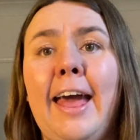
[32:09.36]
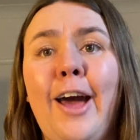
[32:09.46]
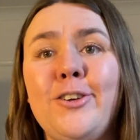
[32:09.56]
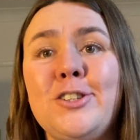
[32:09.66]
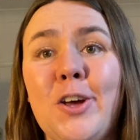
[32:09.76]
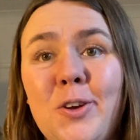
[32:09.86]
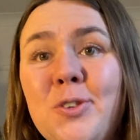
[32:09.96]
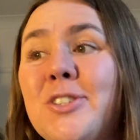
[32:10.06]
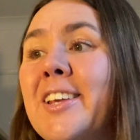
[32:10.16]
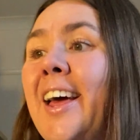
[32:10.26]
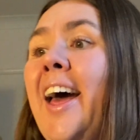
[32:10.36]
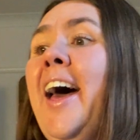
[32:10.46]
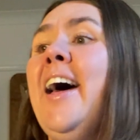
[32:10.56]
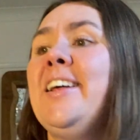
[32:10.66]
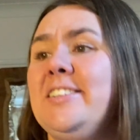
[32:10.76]
Altos.
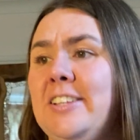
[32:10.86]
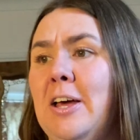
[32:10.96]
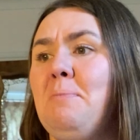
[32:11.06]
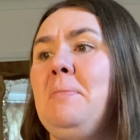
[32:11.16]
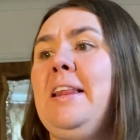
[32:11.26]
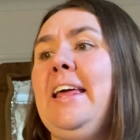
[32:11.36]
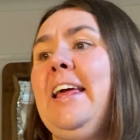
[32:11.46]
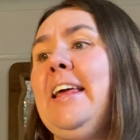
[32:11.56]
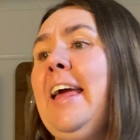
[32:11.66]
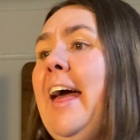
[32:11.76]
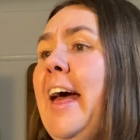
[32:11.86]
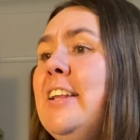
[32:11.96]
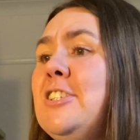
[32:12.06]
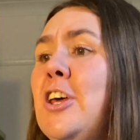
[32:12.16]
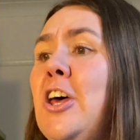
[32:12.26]
Tumbling
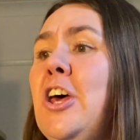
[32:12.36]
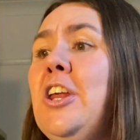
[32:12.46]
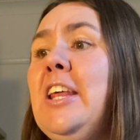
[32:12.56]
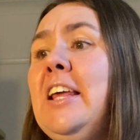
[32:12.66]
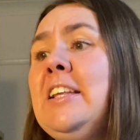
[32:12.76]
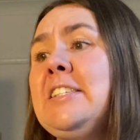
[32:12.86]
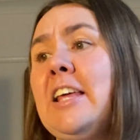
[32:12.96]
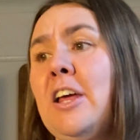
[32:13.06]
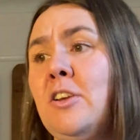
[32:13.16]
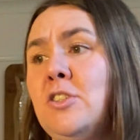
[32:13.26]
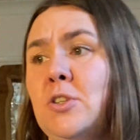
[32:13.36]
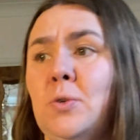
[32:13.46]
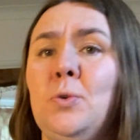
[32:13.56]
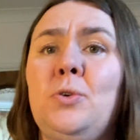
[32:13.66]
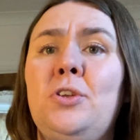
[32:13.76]
and turning down
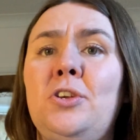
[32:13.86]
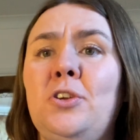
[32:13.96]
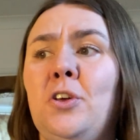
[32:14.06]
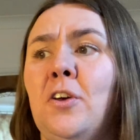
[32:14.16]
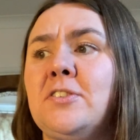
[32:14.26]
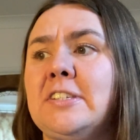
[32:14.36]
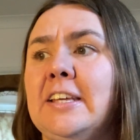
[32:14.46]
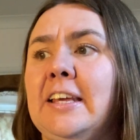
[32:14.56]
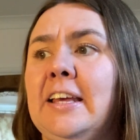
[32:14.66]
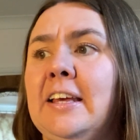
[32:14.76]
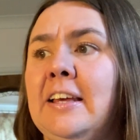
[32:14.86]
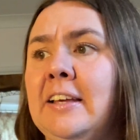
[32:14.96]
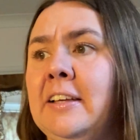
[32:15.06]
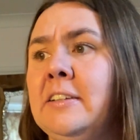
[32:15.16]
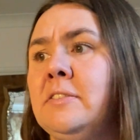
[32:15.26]
to the North Sea.